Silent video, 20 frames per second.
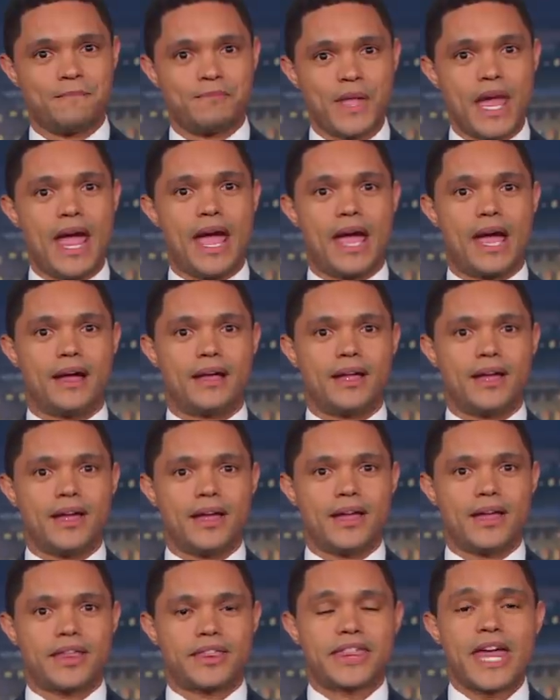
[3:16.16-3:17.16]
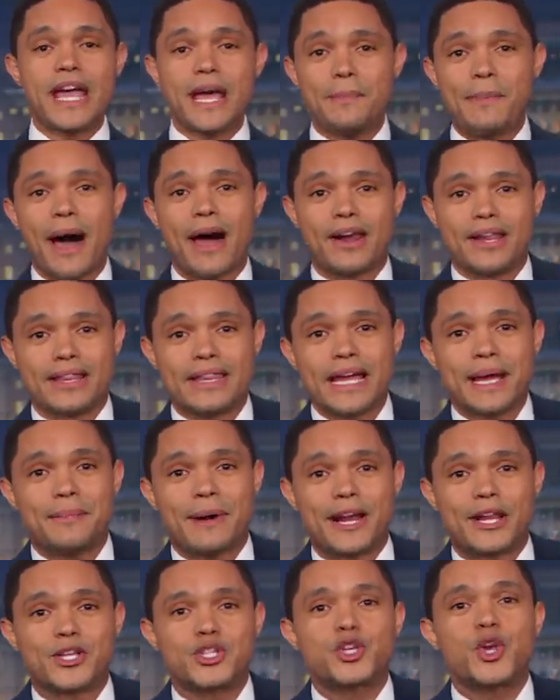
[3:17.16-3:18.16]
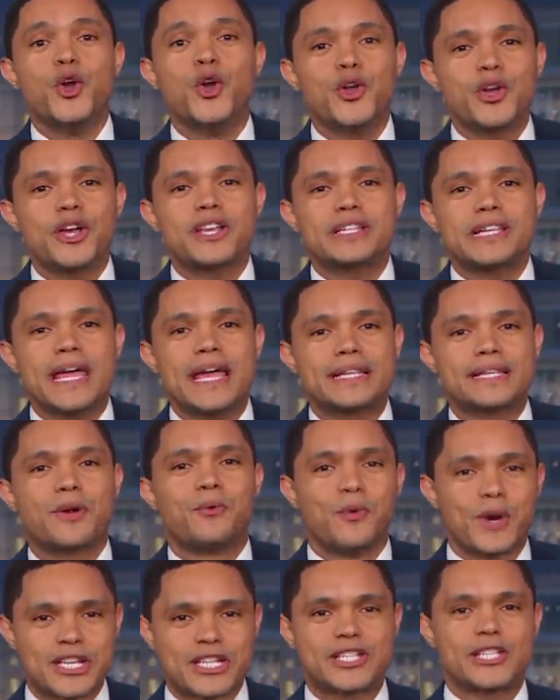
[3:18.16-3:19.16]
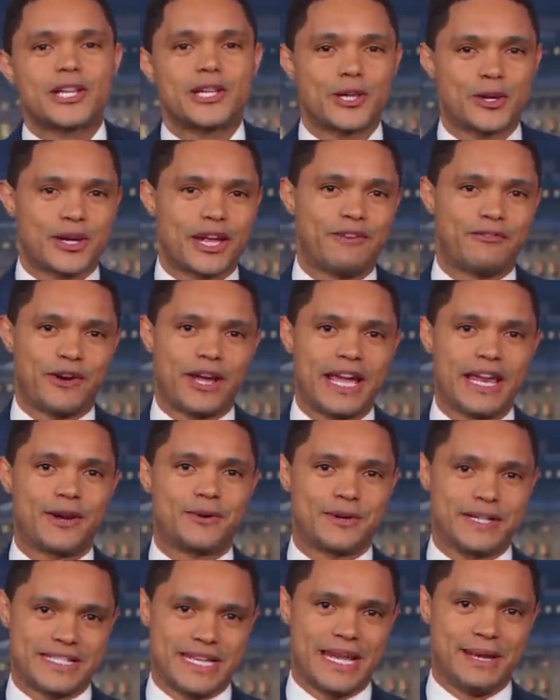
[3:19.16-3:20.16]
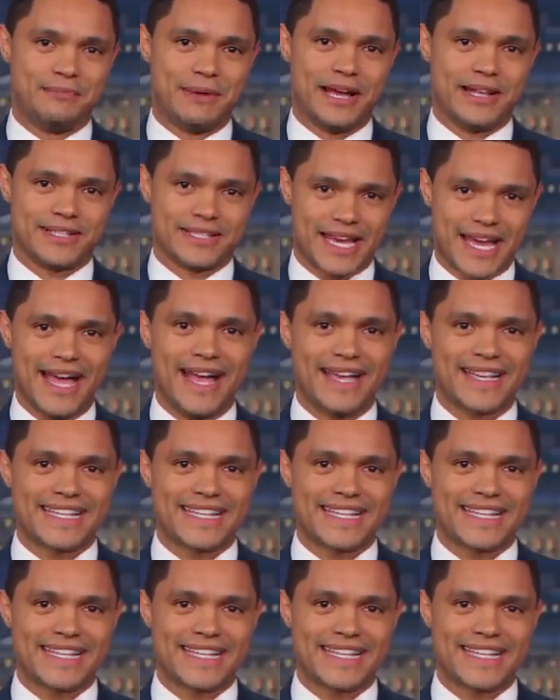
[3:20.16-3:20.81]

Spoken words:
Yeah, think about it, think about it. 2 years later, we're still looking for Hillary's emails, huh?